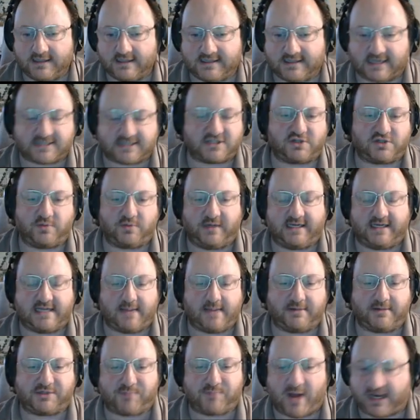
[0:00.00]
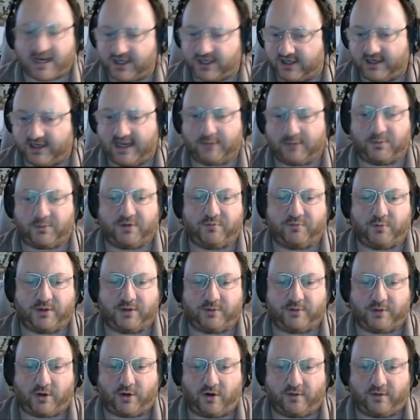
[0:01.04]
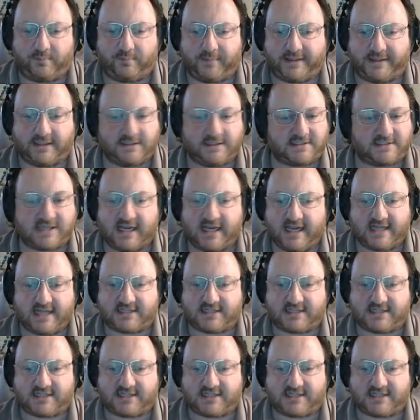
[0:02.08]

doesn't do any damage back. You can get rid of it with your own minions.